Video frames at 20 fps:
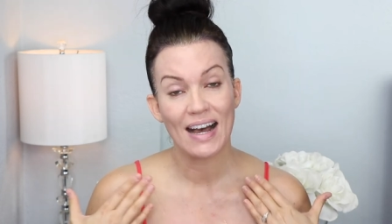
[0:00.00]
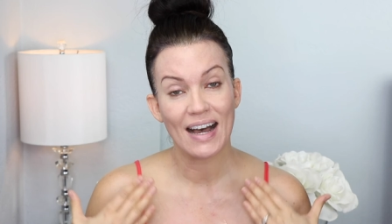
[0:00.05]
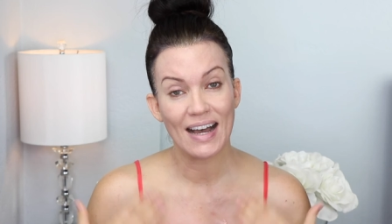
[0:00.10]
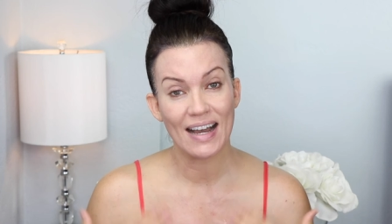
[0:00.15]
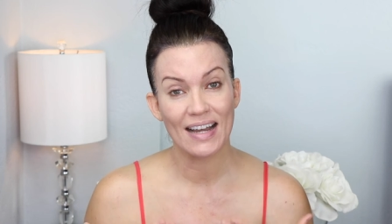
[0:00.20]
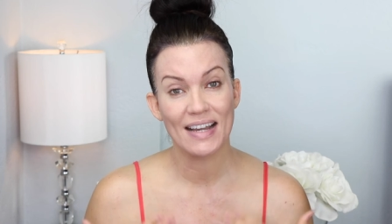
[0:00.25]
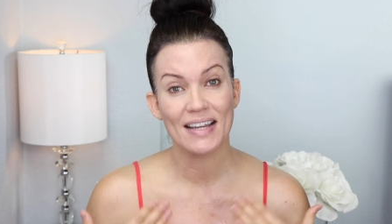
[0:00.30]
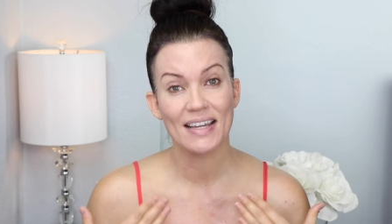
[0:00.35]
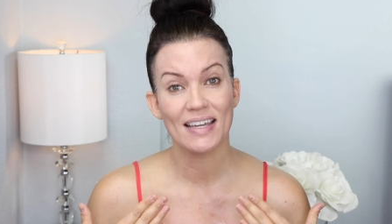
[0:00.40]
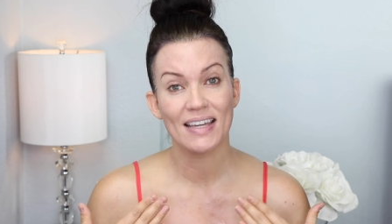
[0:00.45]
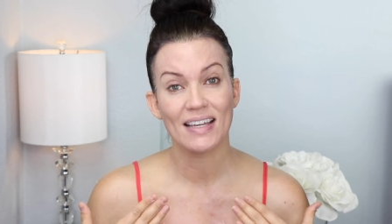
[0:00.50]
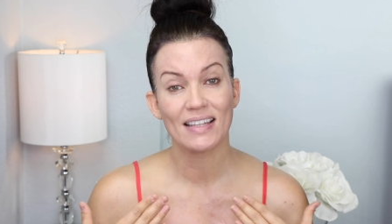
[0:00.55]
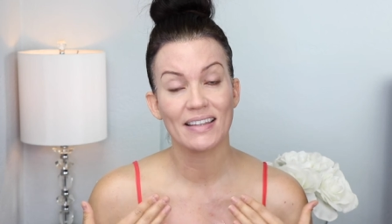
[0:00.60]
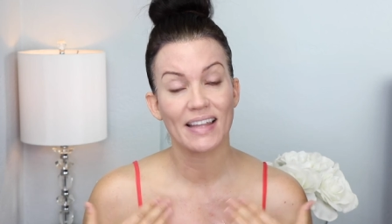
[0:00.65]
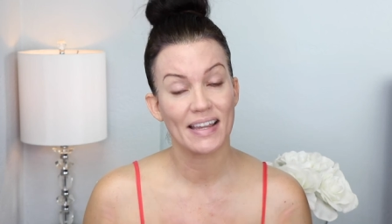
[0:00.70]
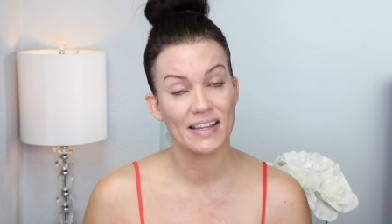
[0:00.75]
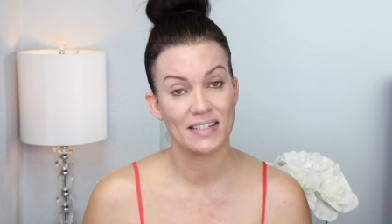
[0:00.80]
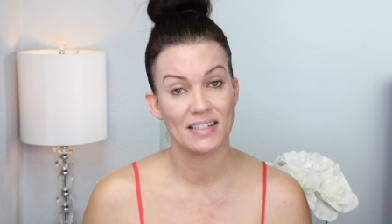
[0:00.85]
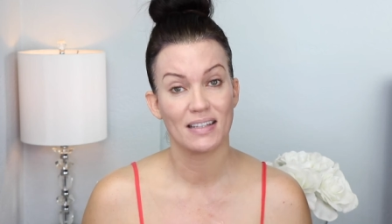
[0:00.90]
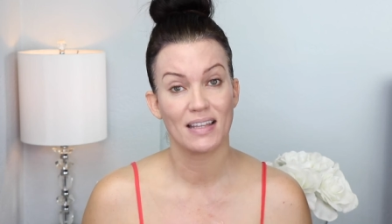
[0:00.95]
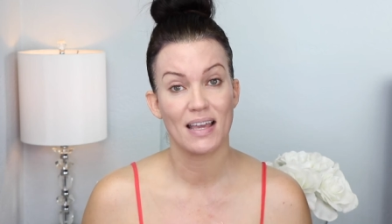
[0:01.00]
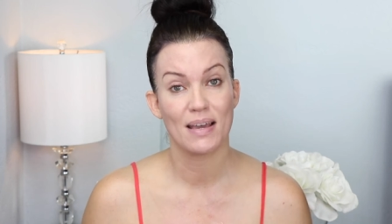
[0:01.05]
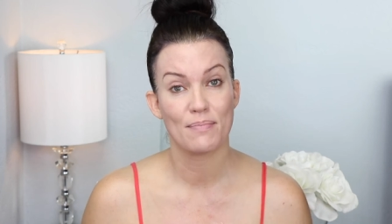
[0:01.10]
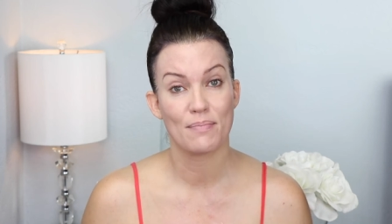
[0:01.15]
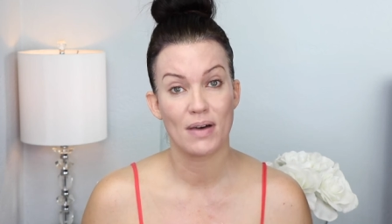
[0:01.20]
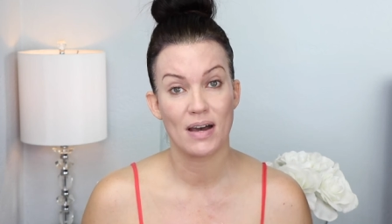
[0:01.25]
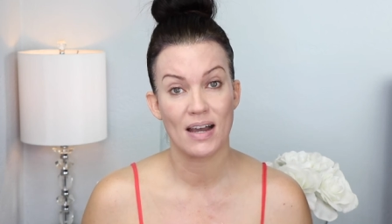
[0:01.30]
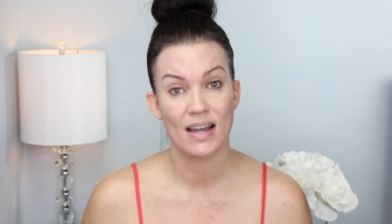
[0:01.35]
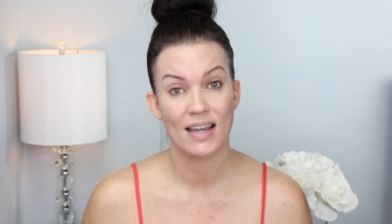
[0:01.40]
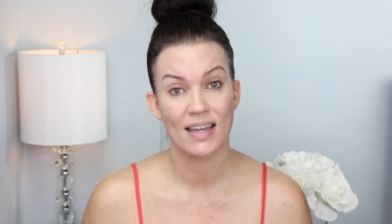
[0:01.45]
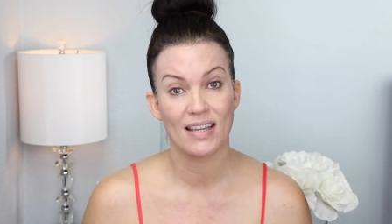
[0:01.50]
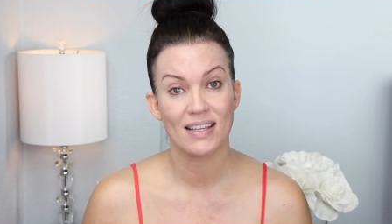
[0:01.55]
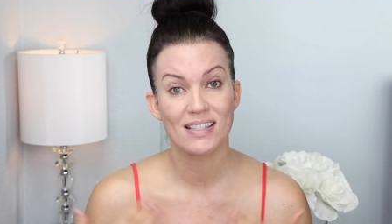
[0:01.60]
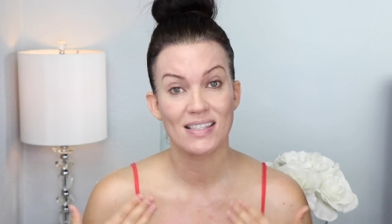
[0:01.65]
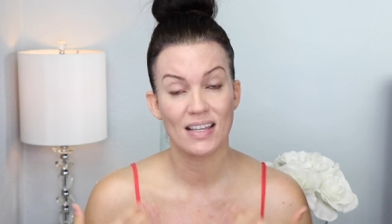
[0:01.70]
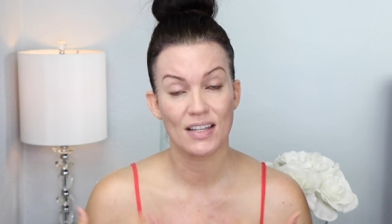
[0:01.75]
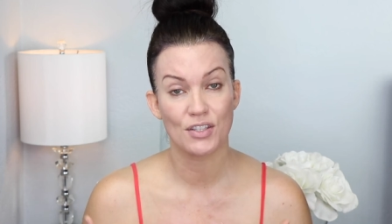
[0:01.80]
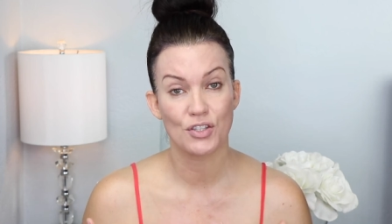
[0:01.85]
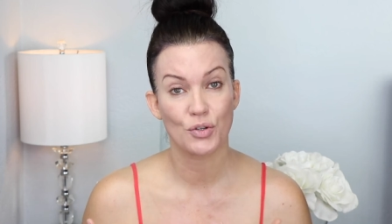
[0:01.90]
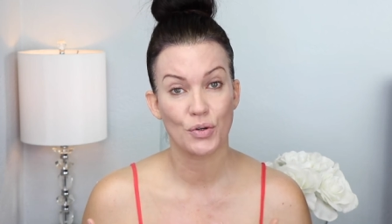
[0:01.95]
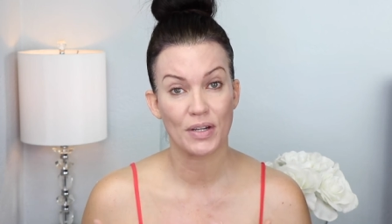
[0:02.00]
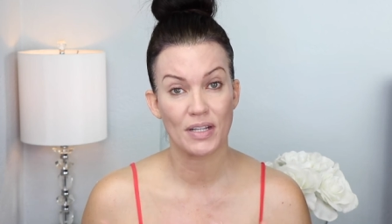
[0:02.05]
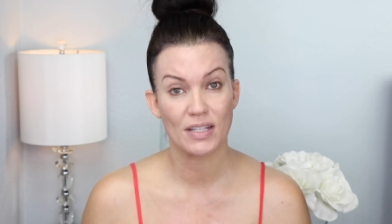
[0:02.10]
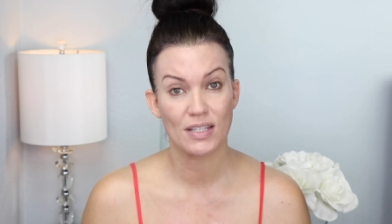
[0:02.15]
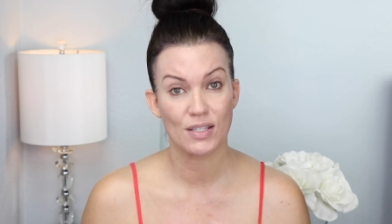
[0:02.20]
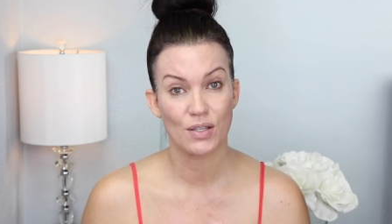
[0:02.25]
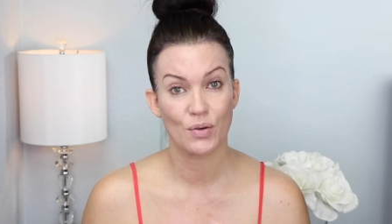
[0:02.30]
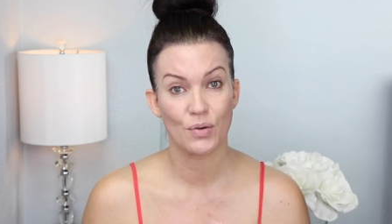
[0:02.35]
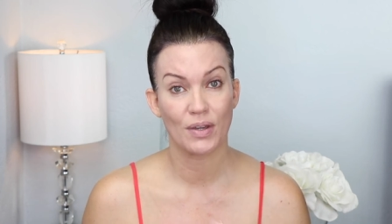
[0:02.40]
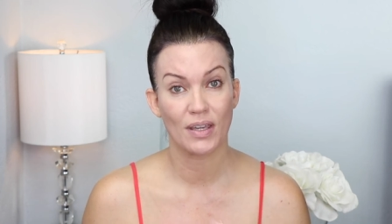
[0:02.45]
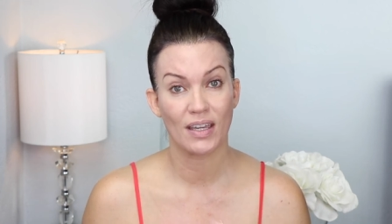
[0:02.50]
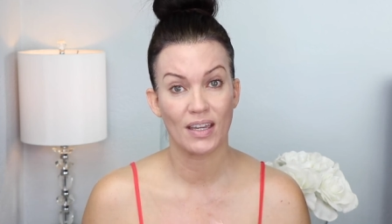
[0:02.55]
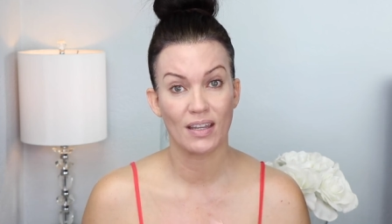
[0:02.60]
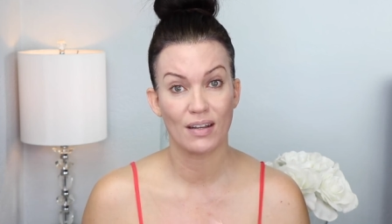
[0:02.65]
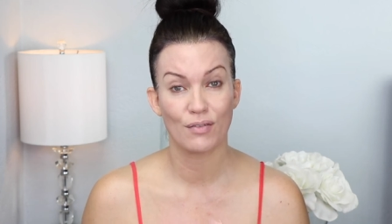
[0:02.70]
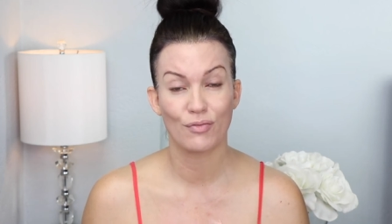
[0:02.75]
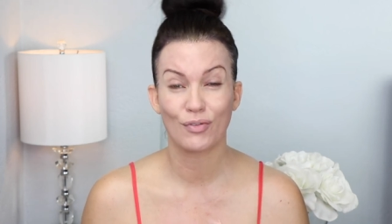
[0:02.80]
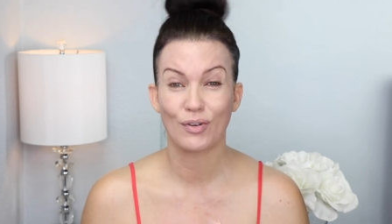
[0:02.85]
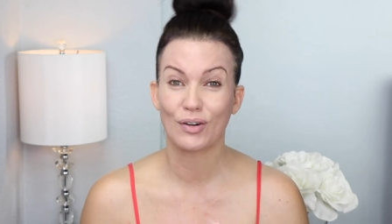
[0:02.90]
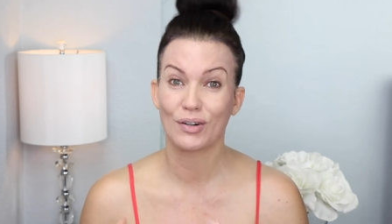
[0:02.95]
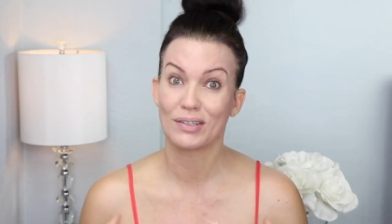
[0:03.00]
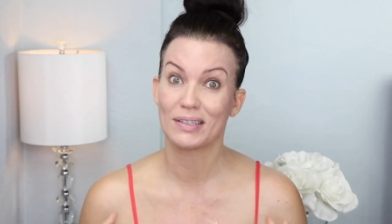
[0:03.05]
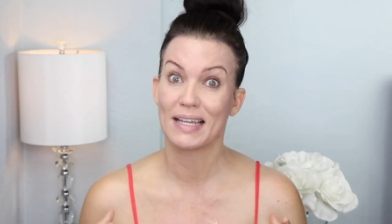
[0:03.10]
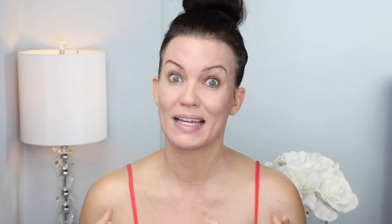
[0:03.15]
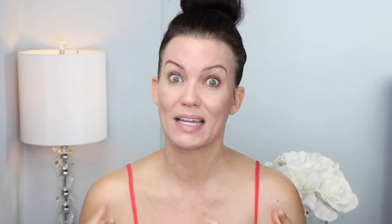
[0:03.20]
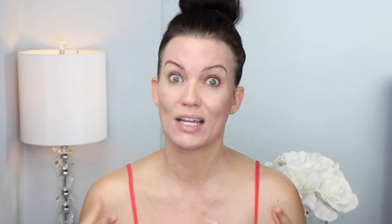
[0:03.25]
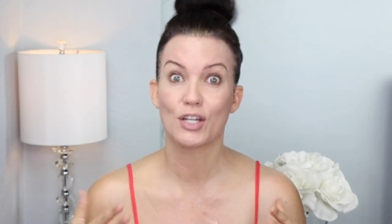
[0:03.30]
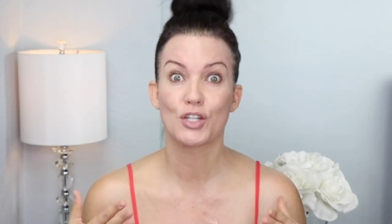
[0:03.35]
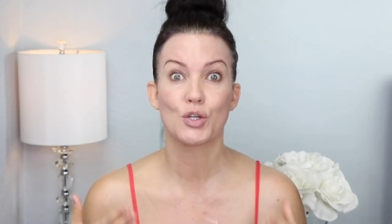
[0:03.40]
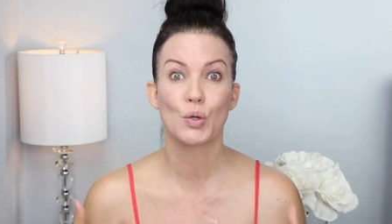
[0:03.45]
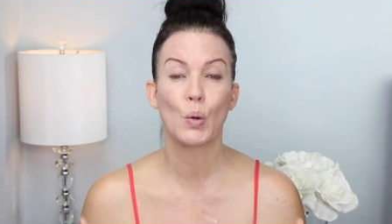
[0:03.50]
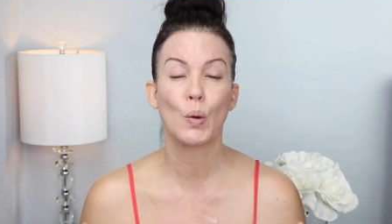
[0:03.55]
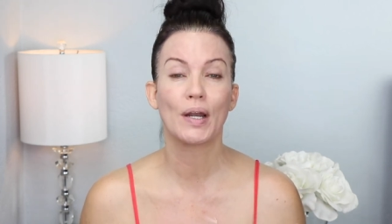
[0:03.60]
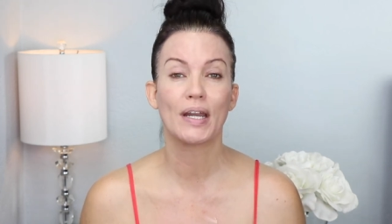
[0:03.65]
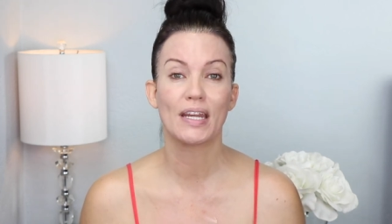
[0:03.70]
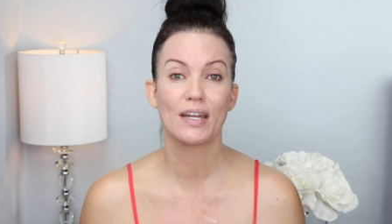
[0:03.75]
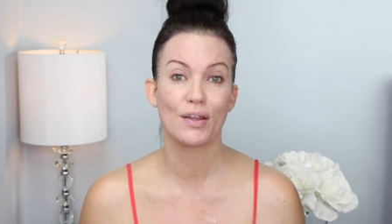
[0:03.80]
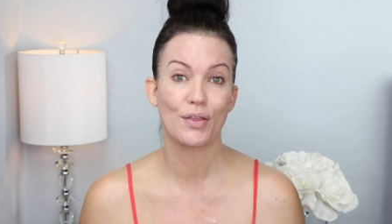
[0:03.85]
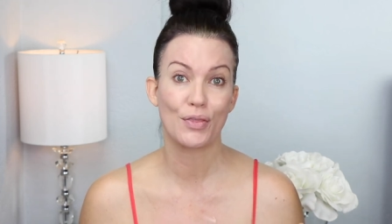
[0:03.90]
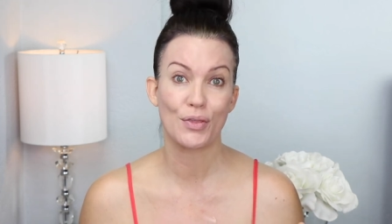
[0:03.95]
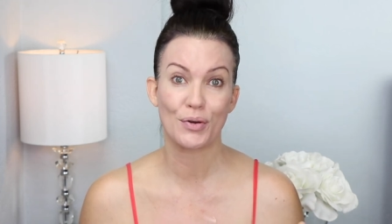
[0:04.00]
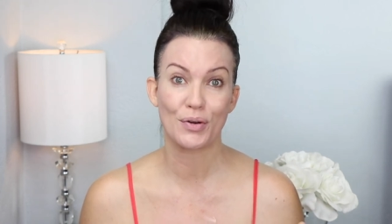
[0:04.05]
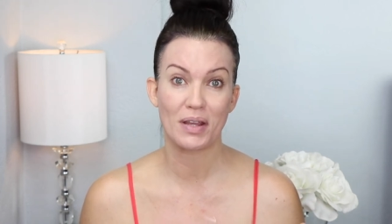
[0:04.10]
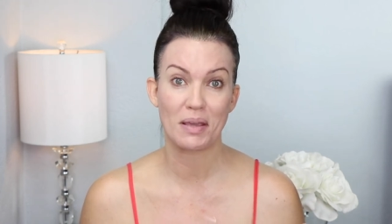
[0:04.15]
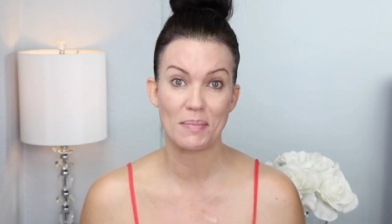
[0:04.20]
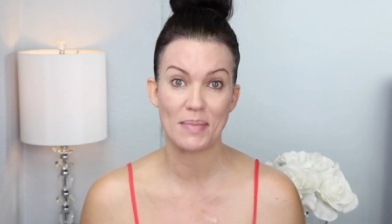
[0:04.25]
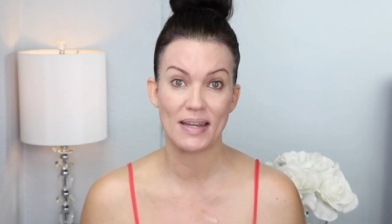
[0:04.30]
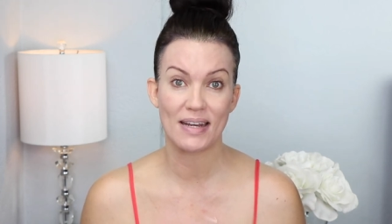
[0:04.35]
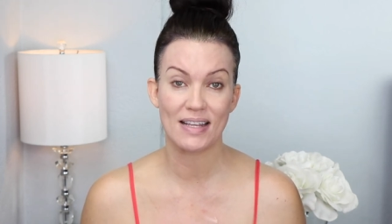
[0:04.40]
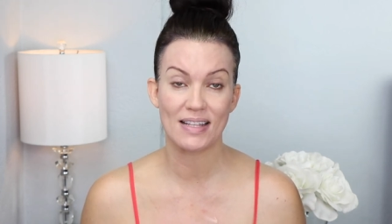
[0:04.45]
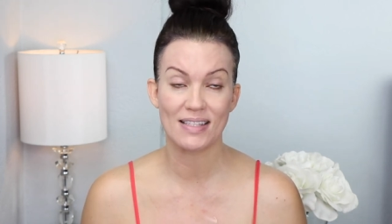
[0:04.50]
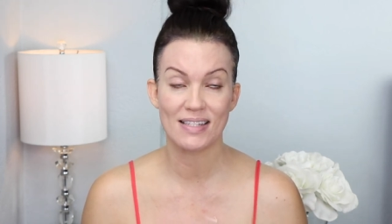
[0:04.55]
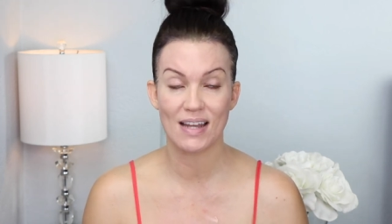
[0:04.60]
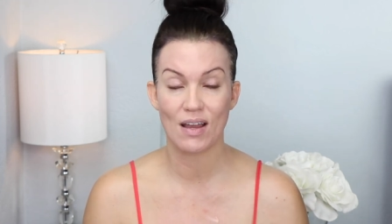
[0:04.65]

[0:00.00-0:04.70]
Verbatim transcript: I like to let my sunscreen soak in for like 20 to 30 minutes.